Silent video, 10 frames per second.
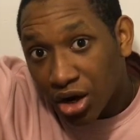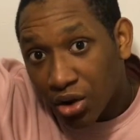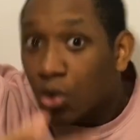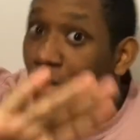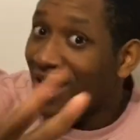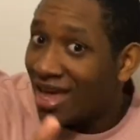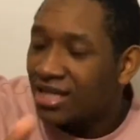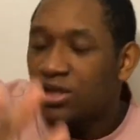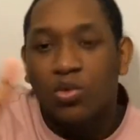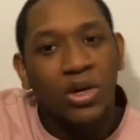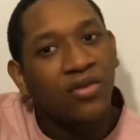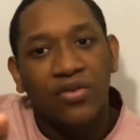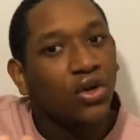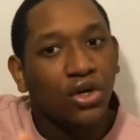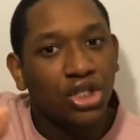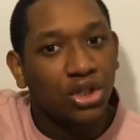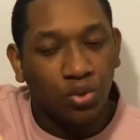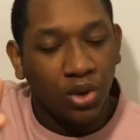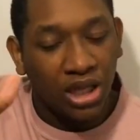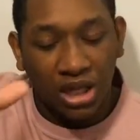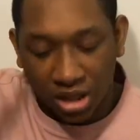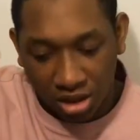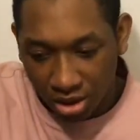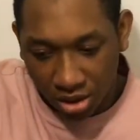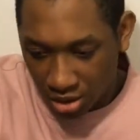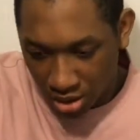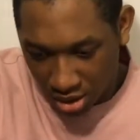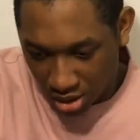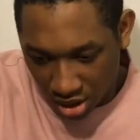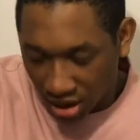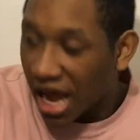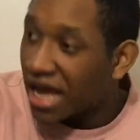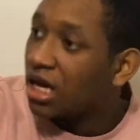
or it, whatever you're just really like,